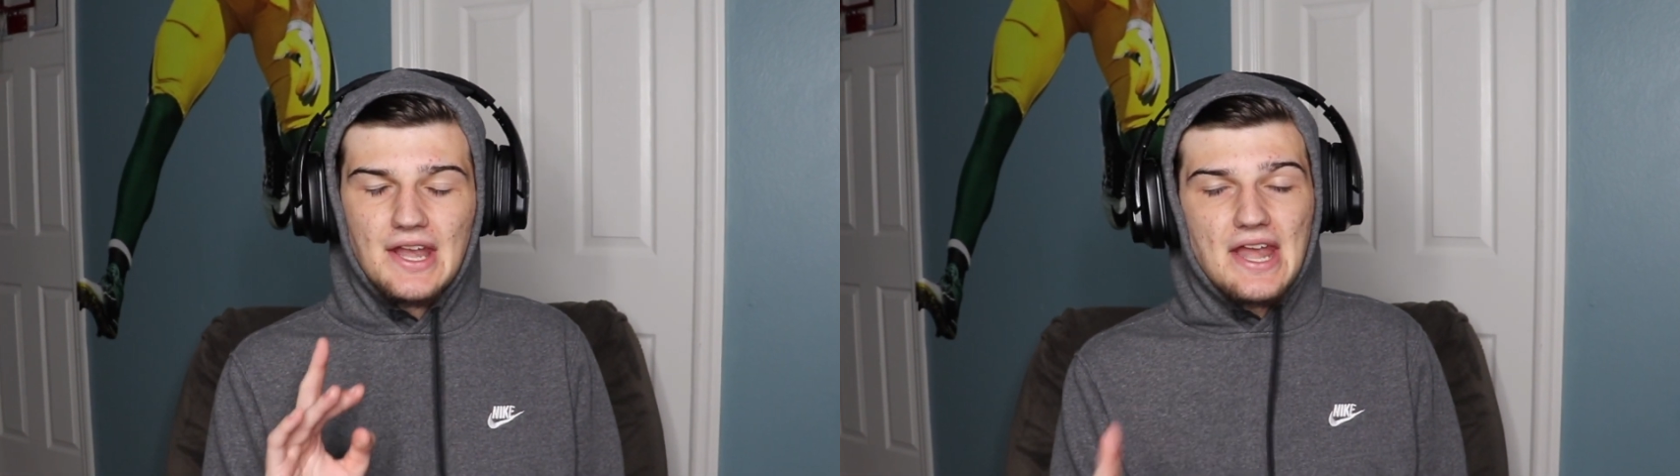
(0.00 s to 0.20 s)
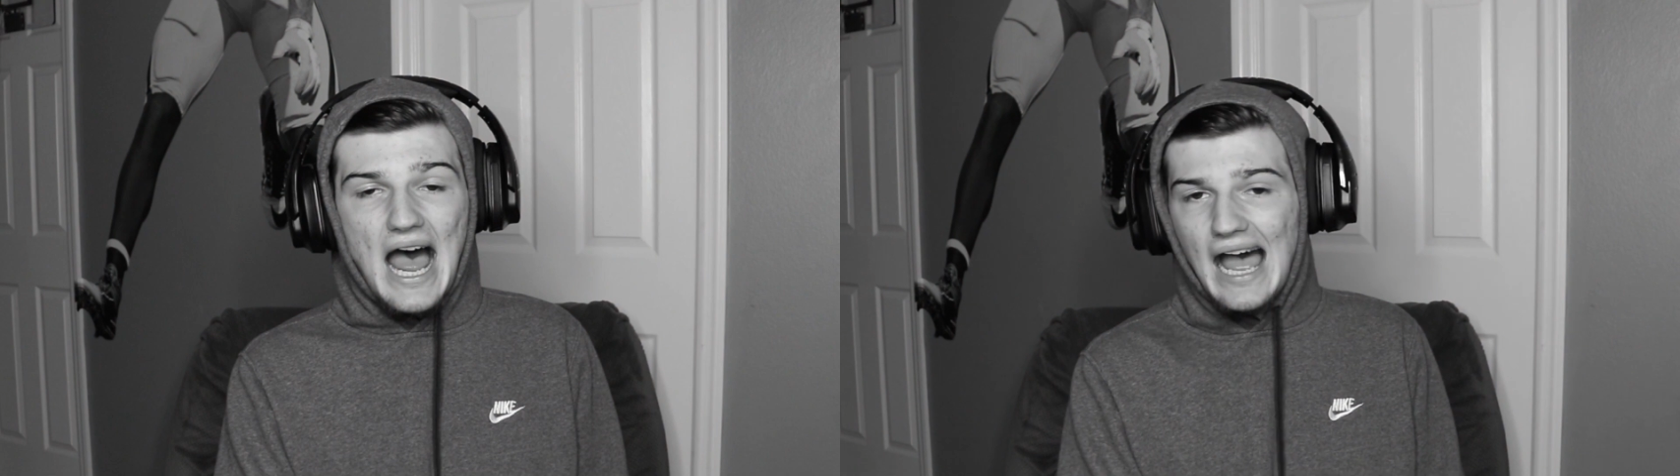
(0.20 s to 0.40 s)

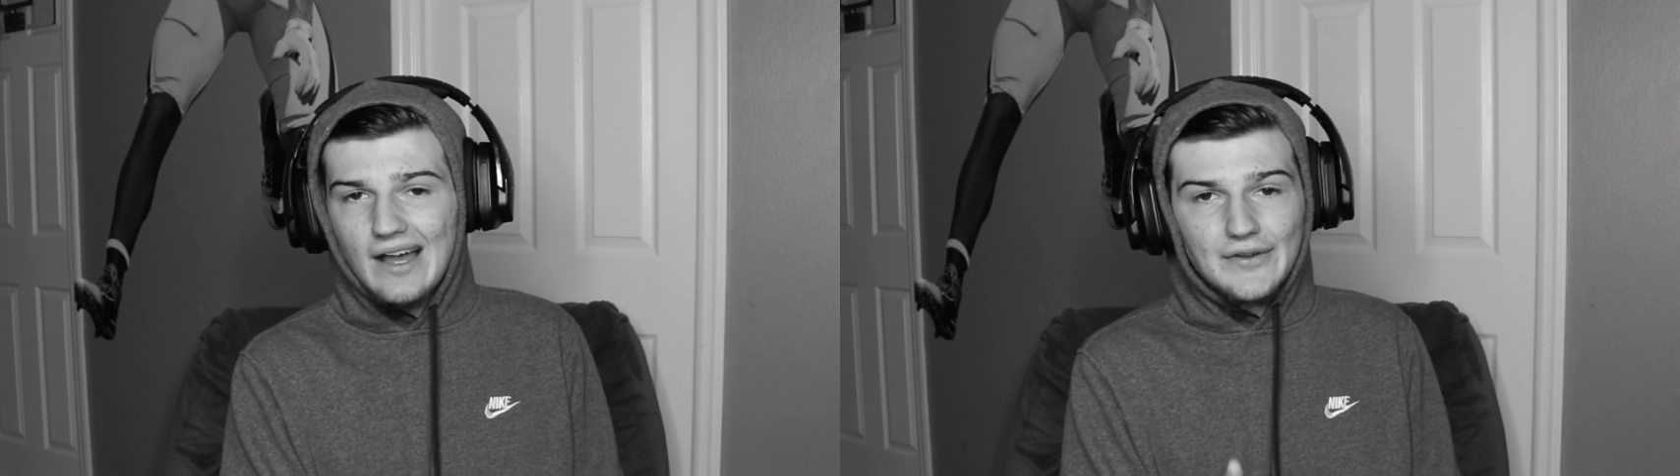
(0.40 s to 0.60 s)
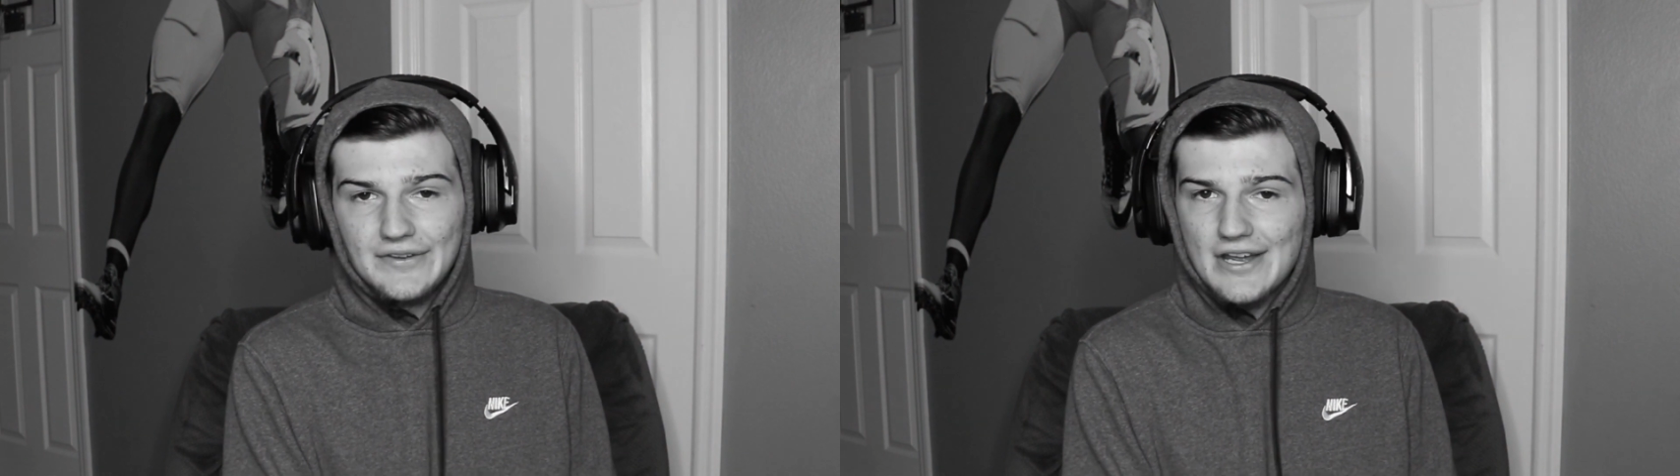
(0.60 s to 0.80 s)

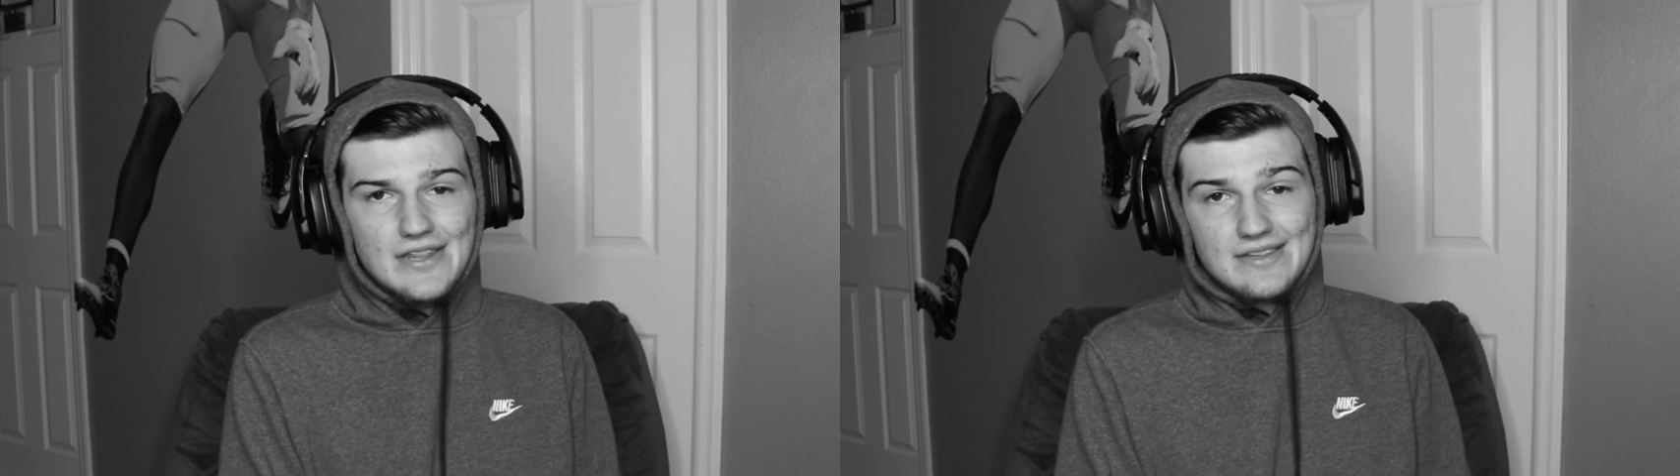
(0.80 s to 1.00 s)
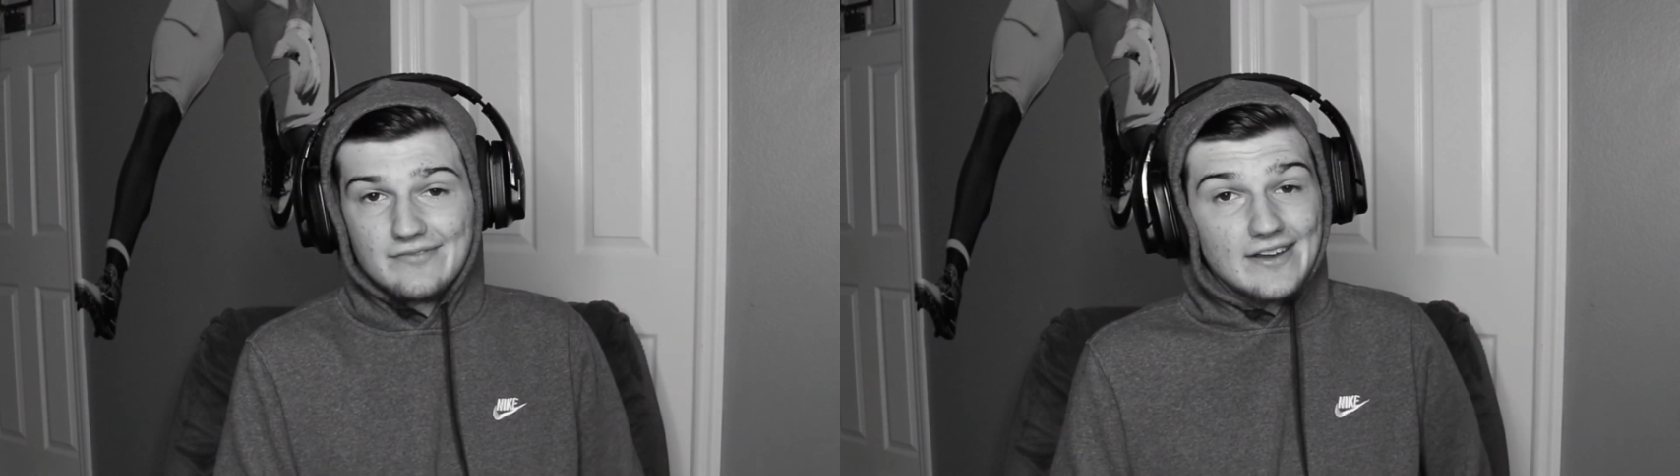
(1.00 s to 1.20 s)
Not
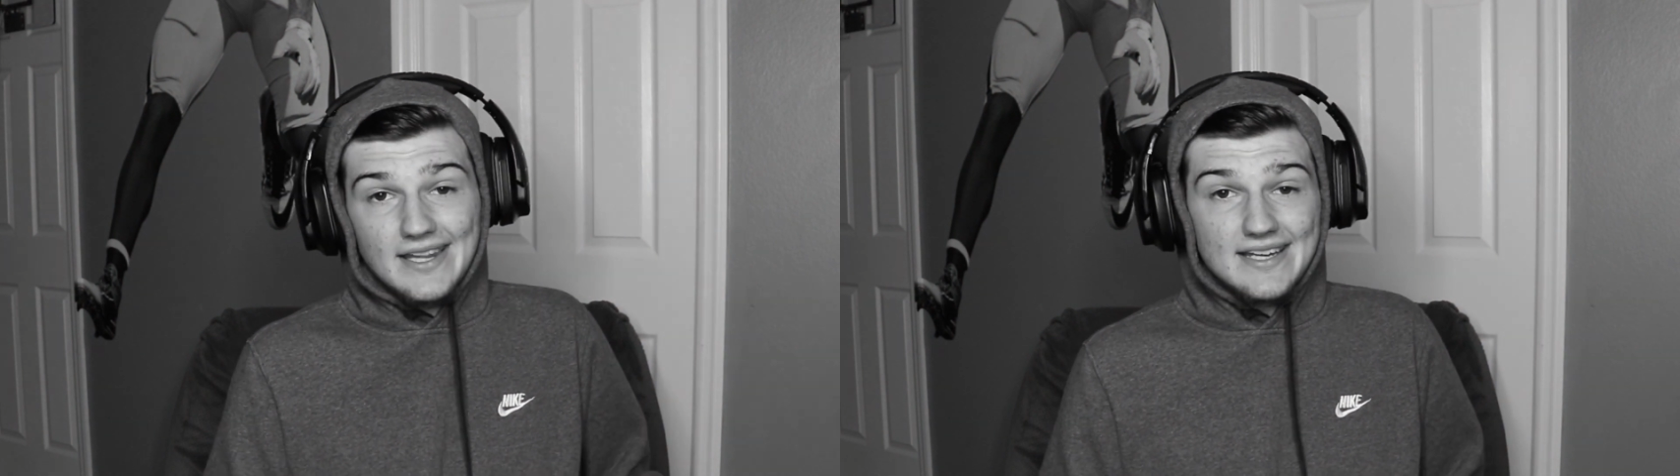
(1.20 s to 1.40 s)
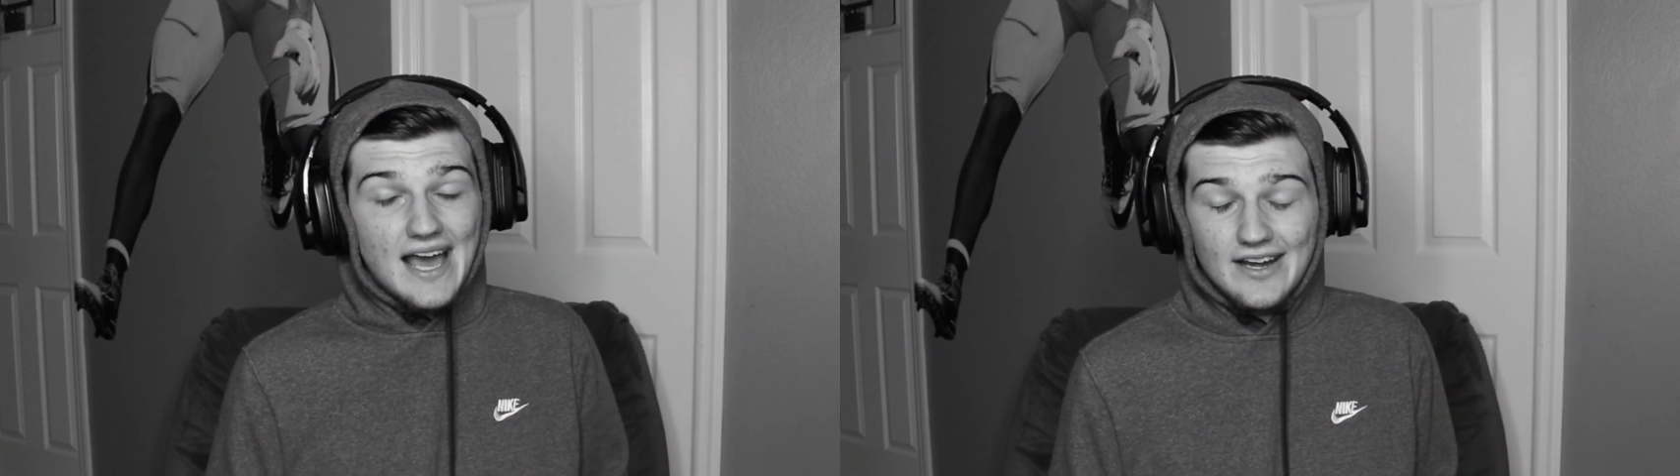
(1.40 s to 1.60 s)
another,
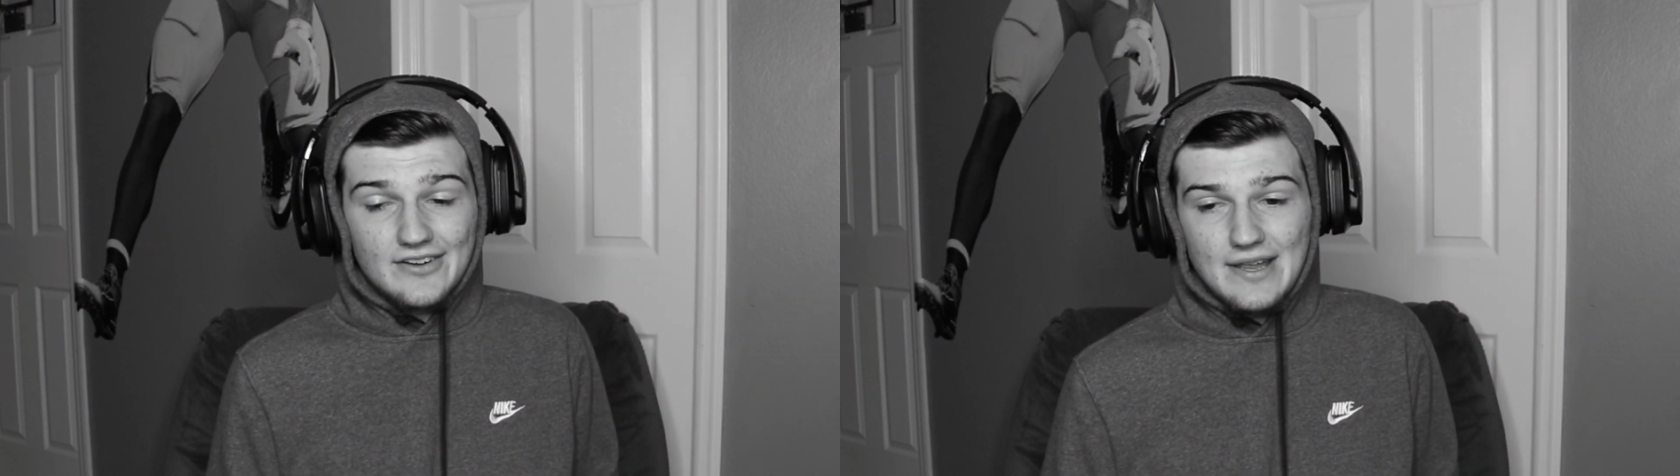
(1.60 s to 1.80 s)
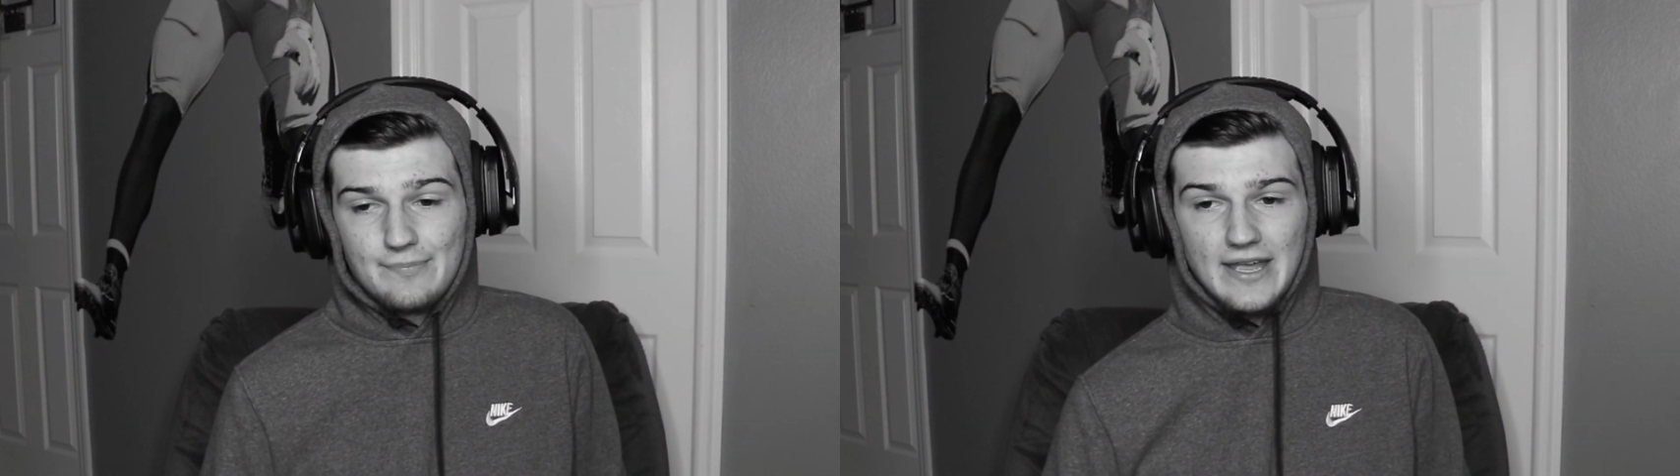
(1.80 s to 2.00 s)
really not a
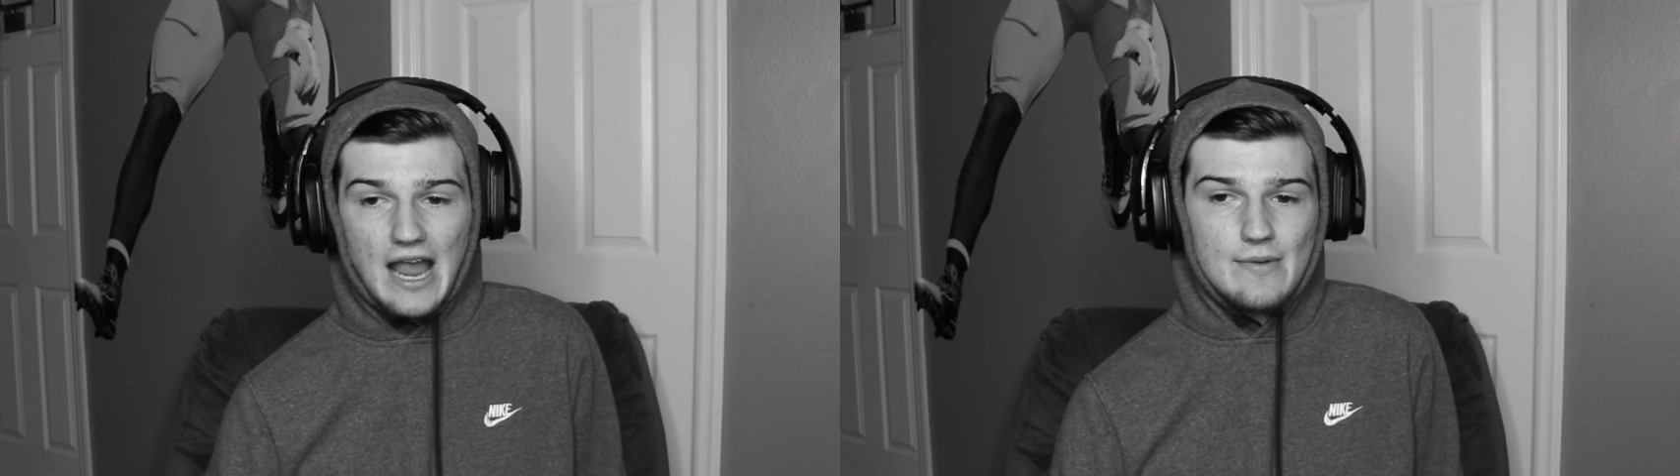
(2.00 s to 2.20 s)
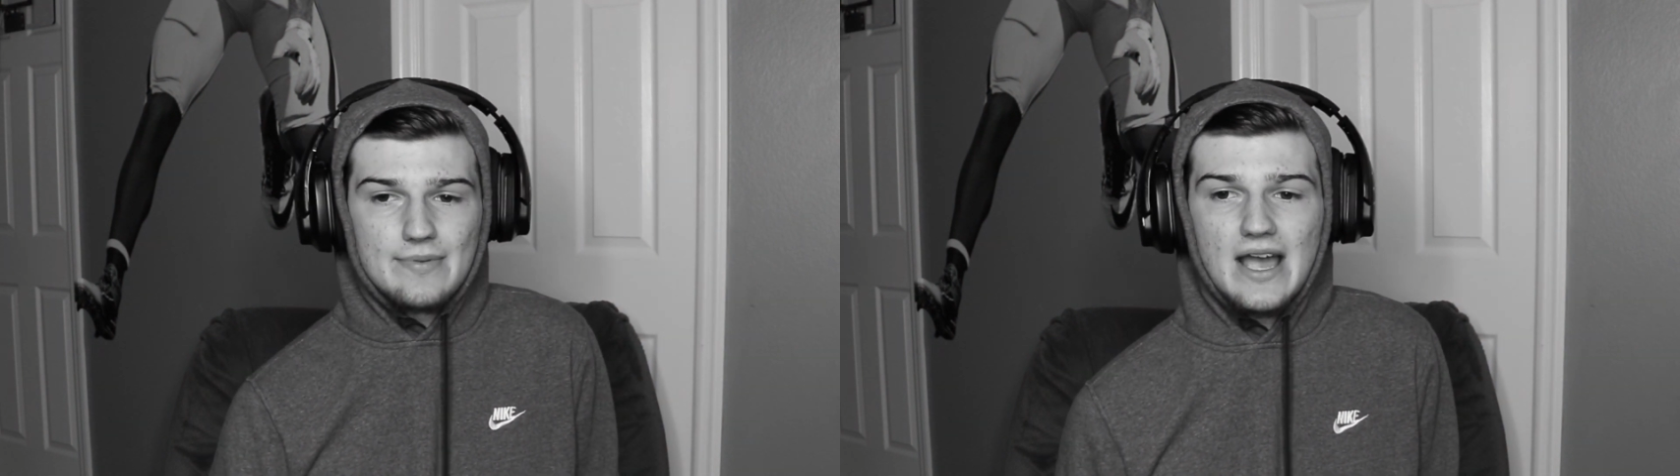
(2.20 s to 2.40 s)
great
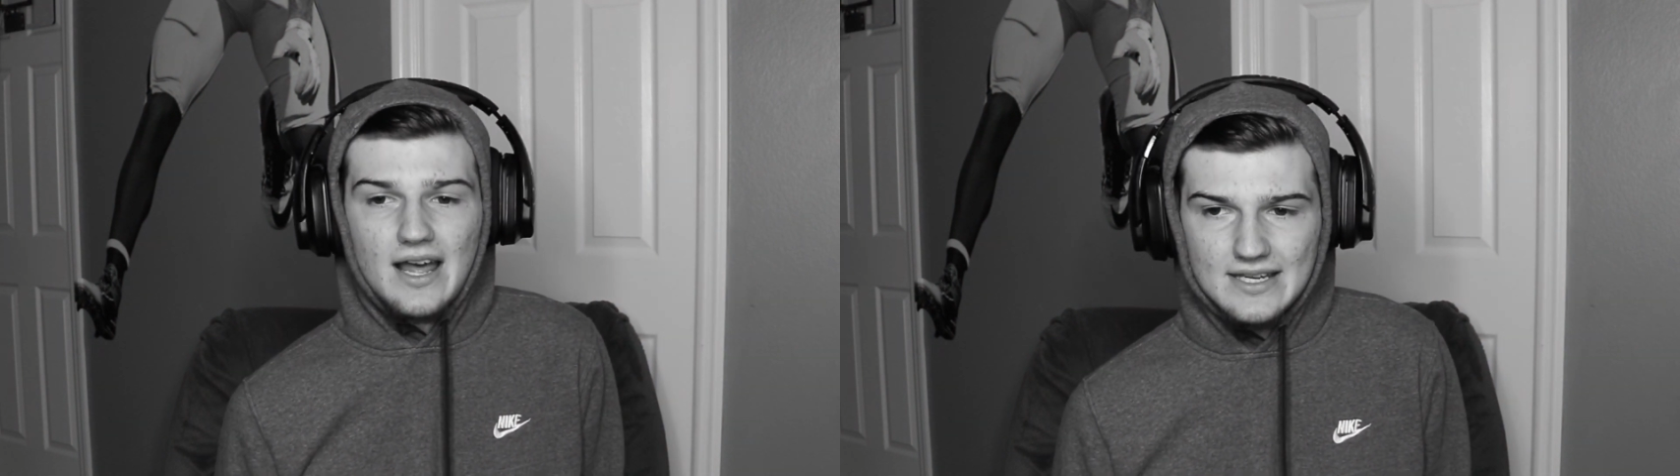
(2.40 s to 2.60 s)
pick, I'm gonna be